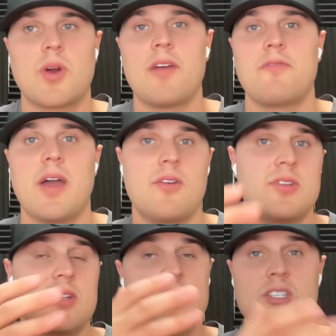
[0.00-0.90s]
where I
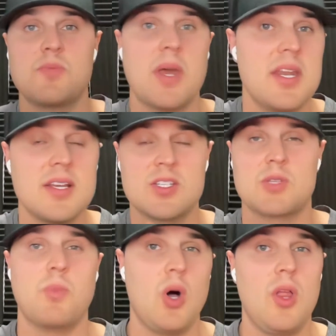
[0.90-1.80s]
found just spending a
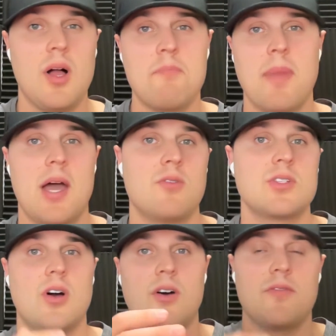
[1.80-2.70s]
small
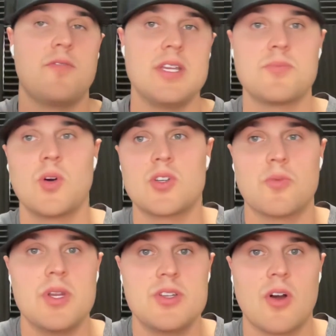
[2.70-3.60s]
amount on Facebook
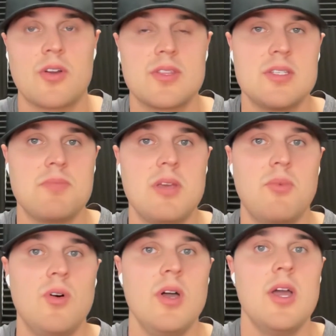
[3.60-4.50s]
to retarget these
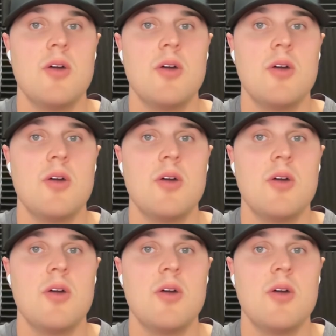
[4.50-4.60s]
people